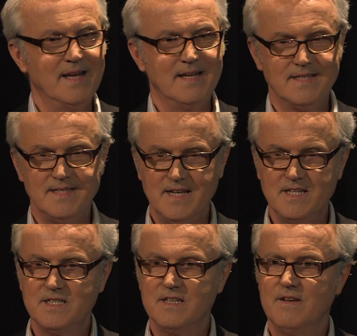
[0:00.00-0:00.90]
a
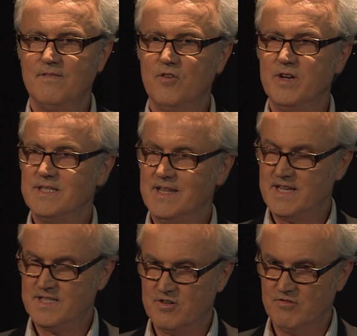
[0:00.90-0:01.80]
6 for his
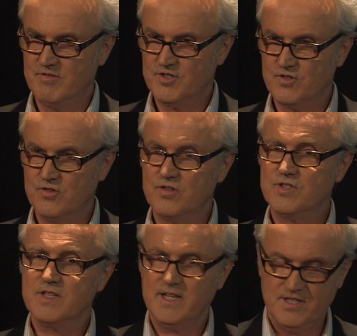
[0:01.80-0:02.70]
lexical
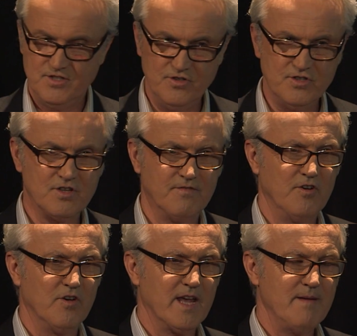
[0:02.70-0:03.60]
resource, his use of
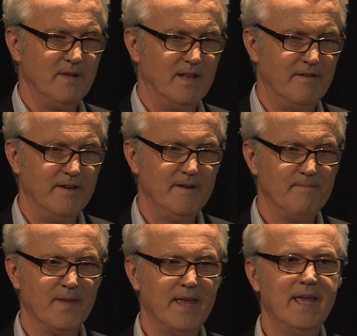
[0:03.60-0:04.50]
vocabulary.
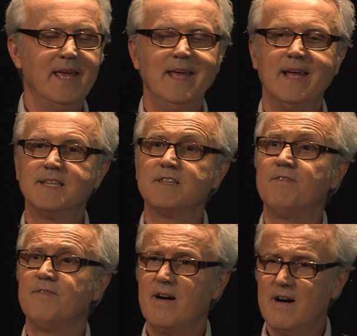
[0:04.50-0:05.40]
He gets a
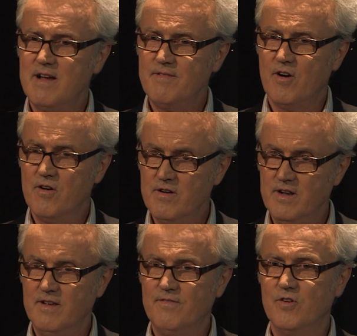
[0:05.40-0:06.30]
5
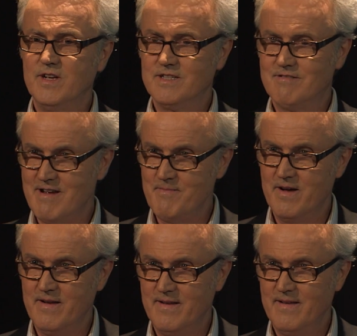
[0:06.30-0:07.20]
only for his
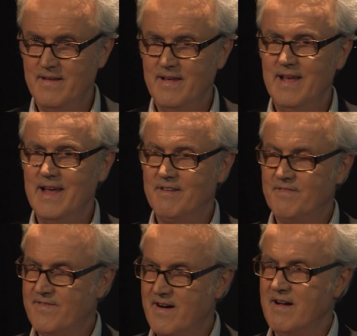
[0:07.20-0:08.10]
grammar and a
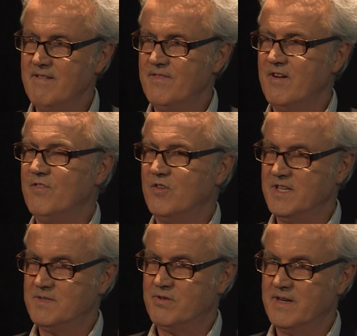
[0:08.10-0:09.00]
5 for
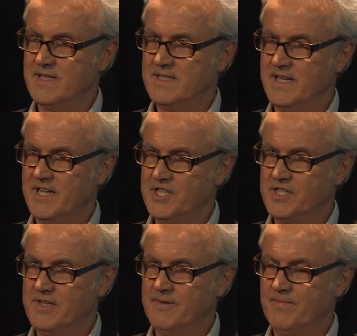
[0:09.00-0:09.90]
his
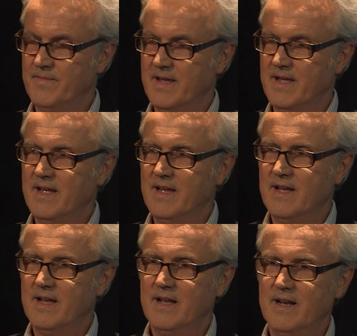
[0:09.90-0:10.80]
pronunciation.
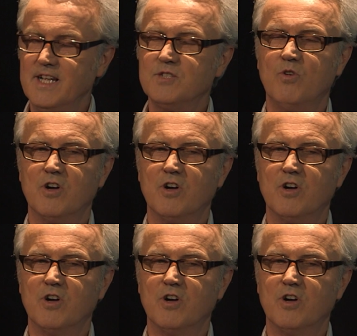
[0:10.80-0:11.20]
Let's